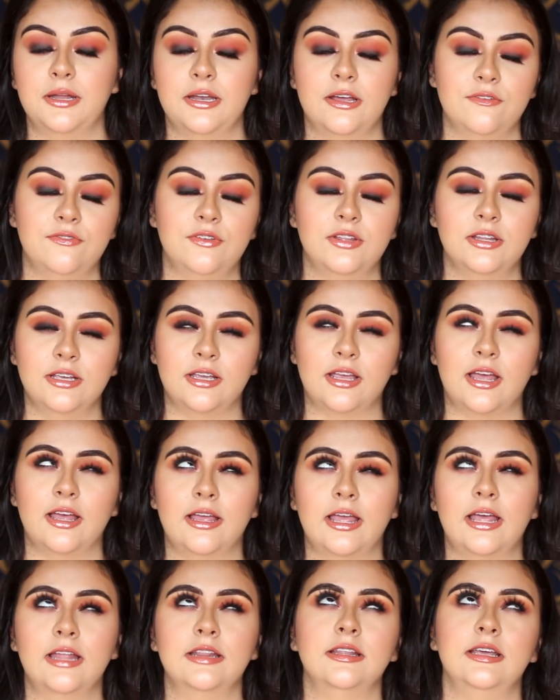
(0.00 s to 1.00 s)
and I feel like
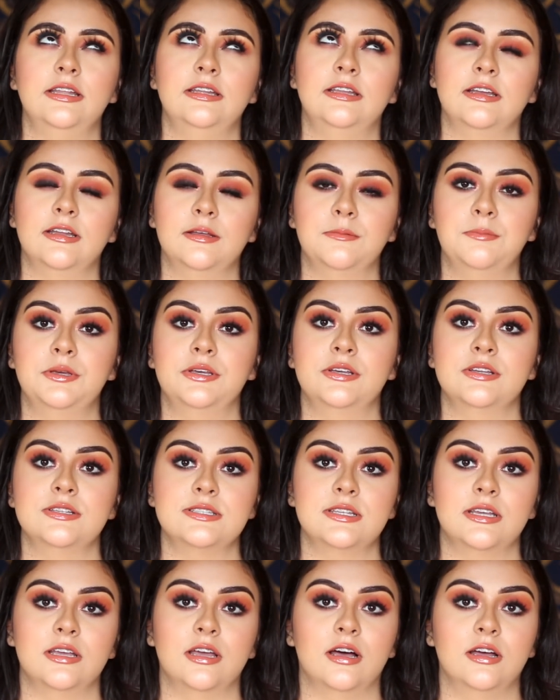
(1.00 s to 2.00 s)
again they did it
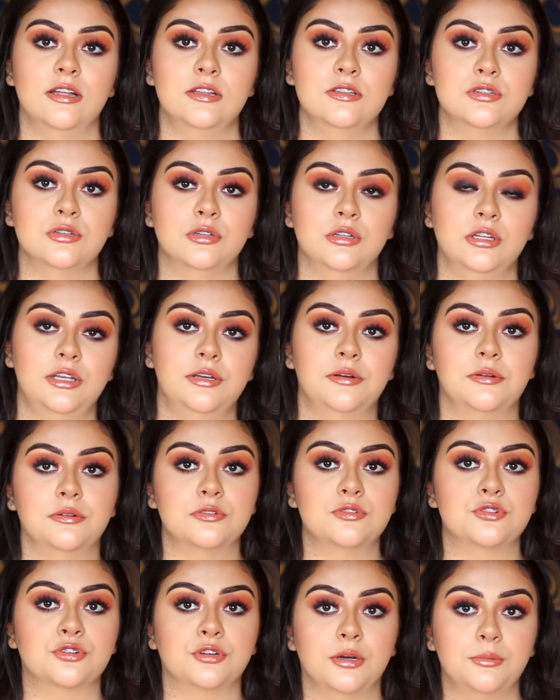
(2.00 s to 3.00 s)
because they got into
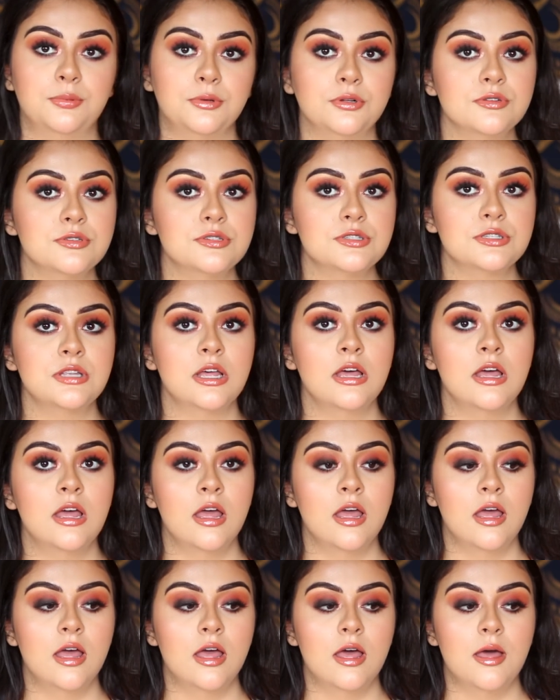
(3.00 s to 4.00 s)
legal troubles.
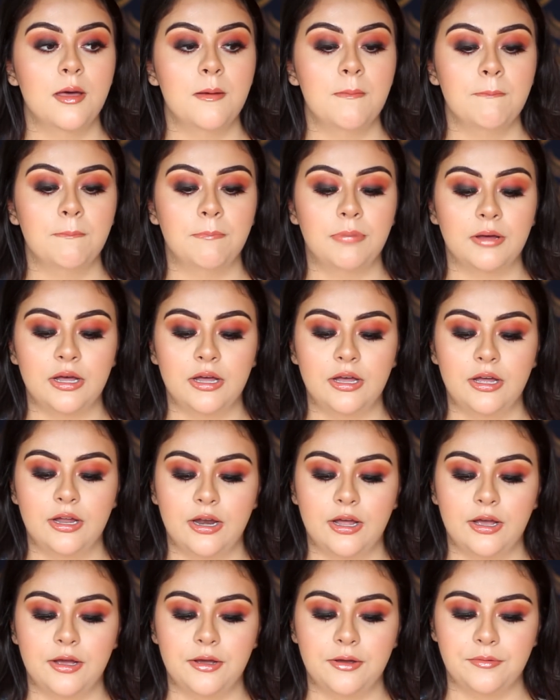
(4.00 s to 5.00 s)

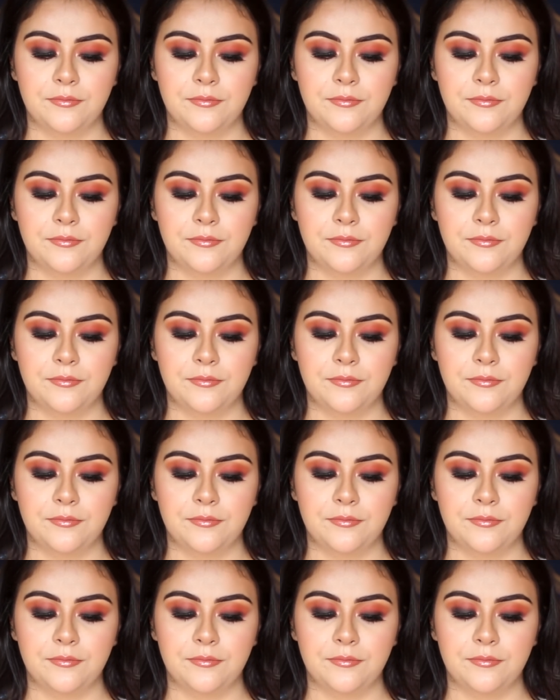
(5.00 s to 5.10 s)
But